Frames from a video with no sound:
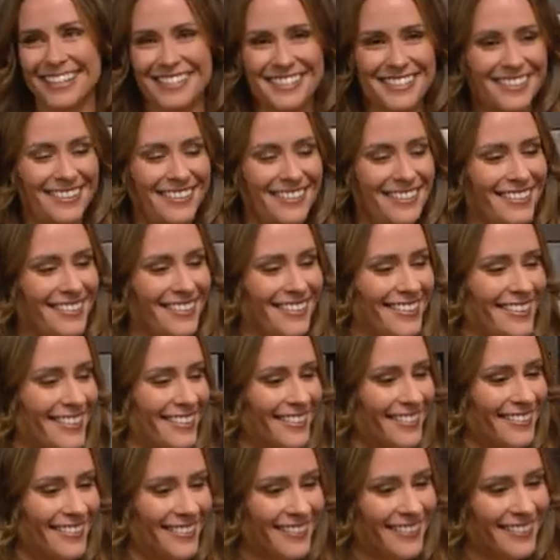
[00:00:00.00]

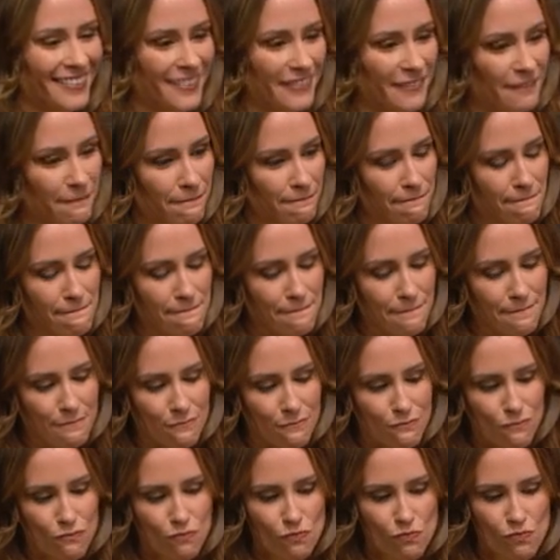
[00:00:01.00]

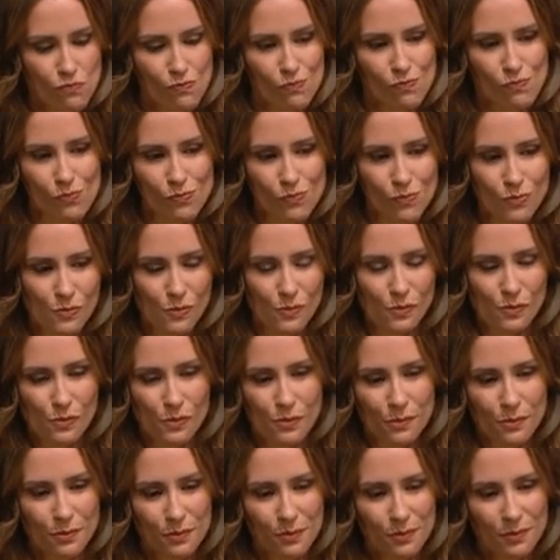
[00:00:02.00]

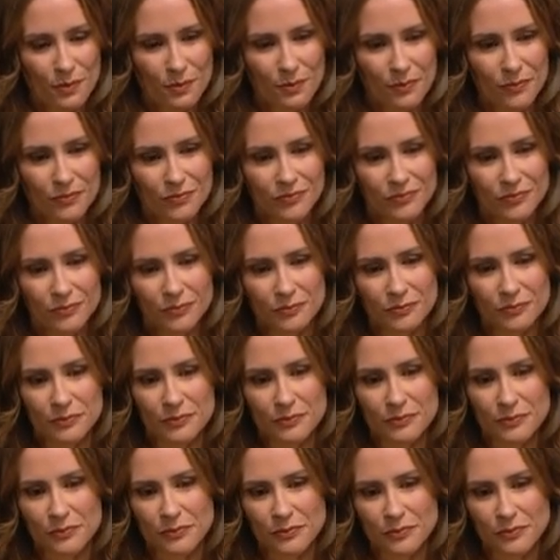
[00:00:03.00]

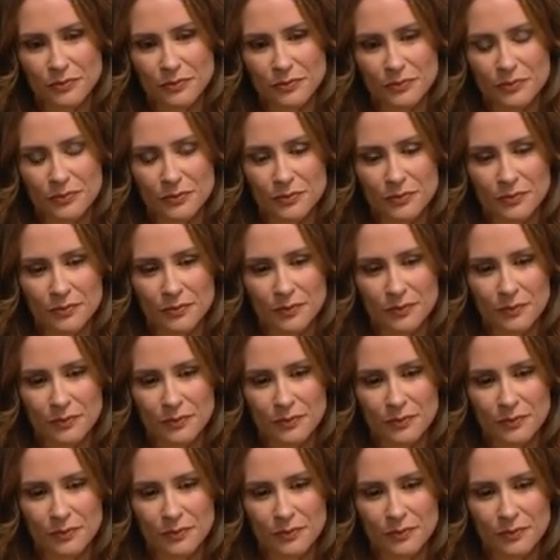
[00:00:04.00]
(silent)